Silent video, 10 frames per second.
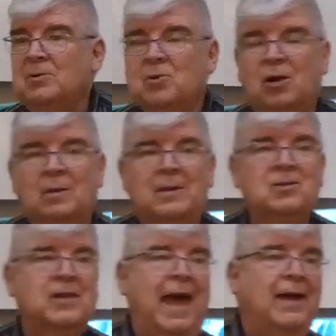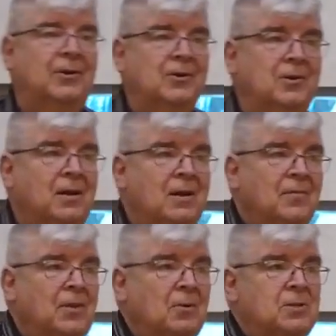was going to be scattered,
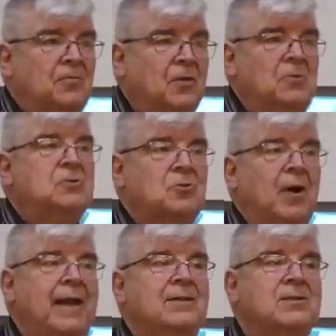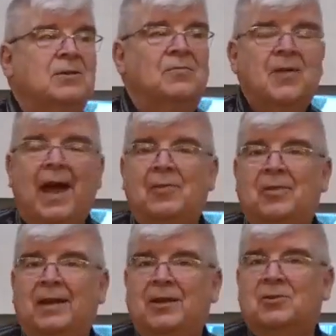there was a few strands of that
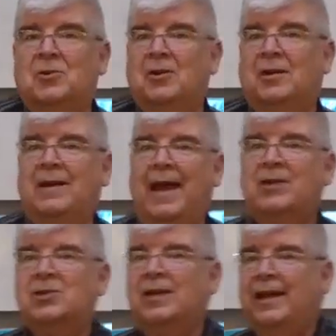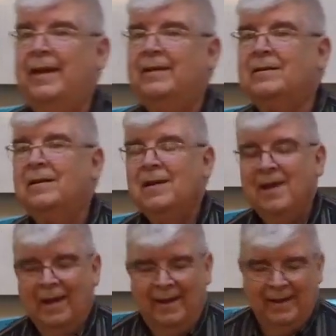that he took and actually hid
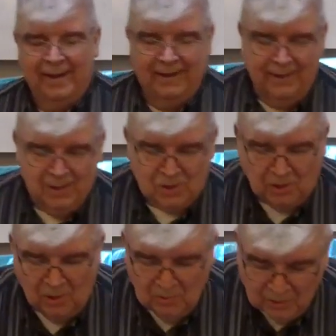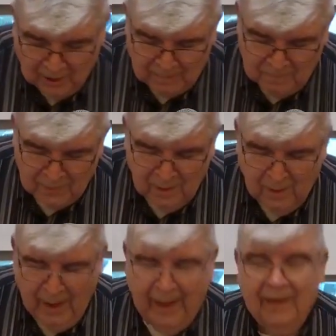uh, in his clothing.
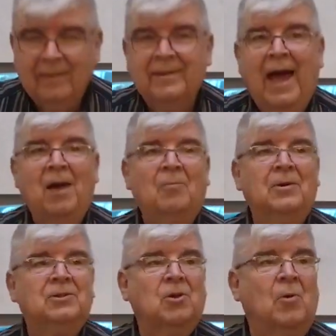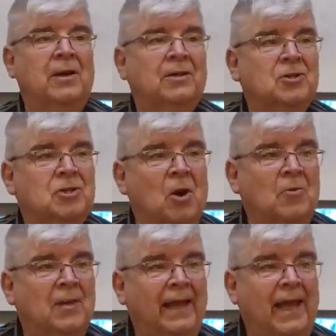And that was going to show
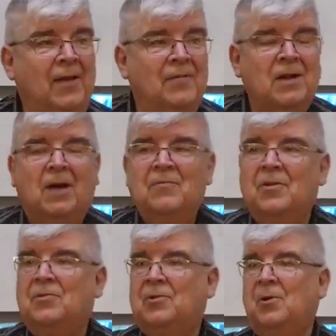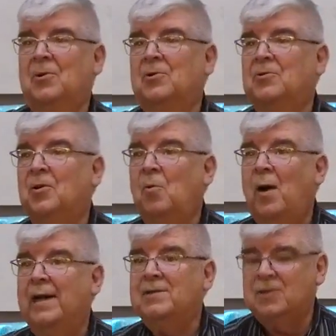that even of the third that
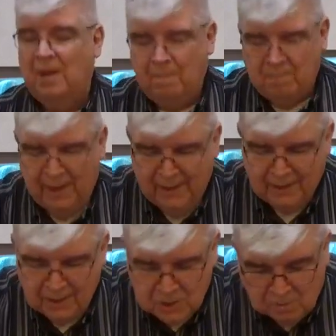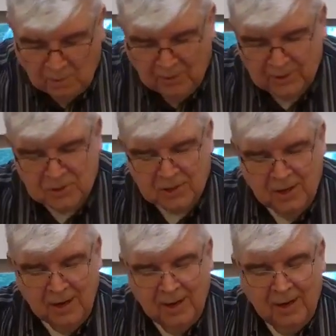winds up being dispersed,
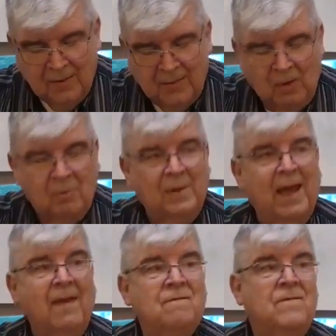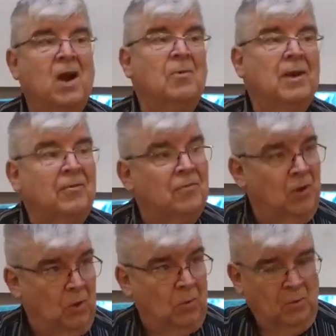there would be a very
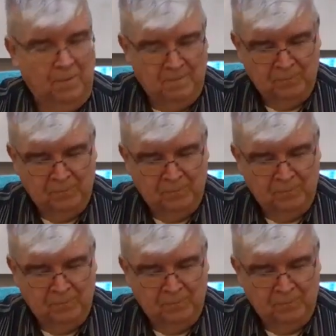few